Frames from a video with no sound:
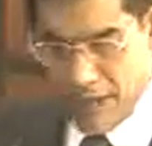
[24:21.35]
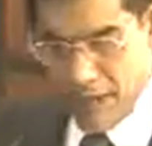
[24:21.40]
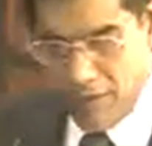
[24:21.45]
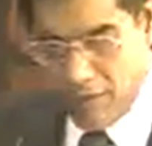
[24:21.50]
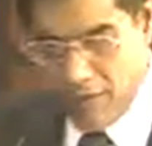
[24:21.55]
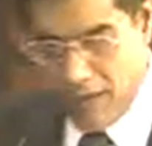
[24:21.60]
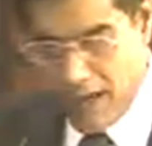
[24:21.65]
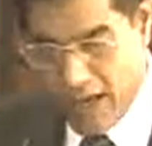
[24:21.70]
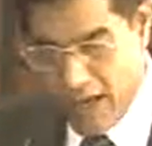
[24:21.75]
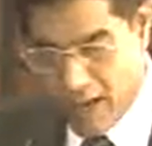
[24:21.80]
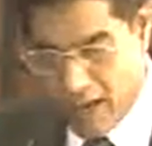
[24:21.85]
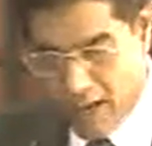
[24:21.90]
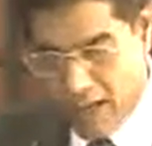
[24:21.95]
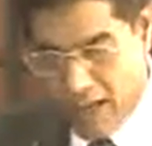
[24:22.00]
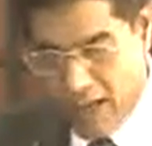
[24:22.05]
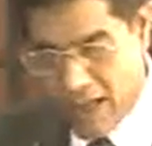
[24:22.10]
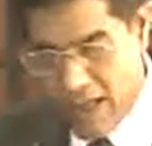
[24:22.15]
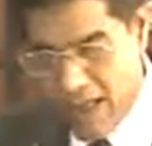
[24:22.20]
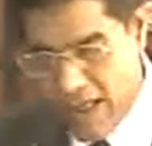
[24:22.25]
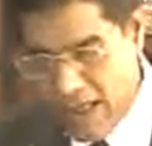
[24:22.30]
We
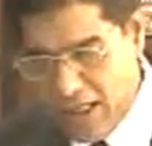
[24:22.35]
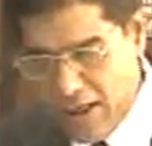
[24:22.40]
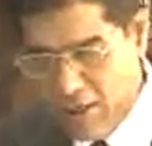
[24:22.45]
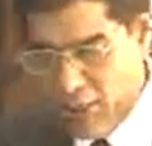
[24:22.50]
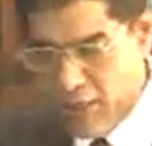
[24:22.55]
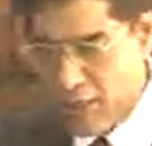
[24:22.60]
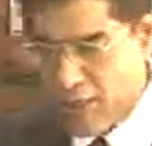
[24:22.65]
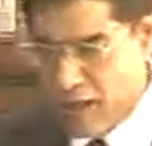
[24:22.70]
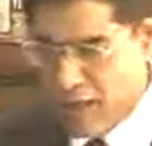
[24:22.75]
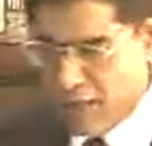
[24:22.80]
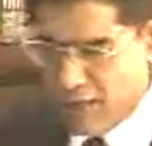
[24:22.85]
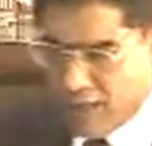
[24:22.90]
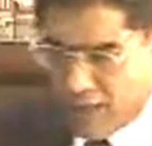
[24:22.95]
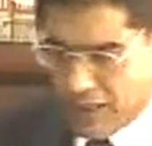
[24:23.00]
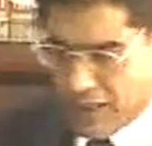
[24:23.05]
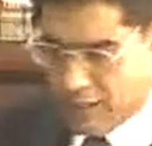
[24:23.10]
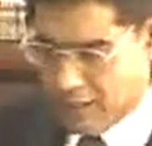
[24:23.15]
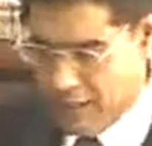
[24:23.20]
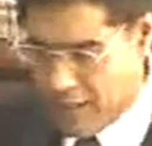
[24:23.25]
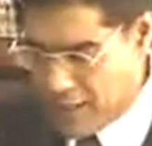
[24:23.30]
accordingly dispose of the
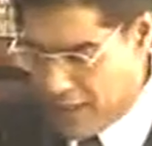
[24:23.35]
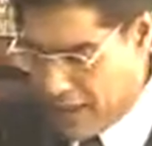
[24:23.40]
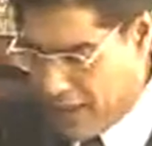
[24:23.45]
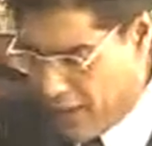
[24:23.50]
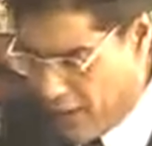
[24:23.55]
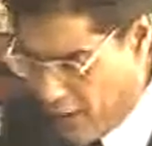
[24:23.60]
special leave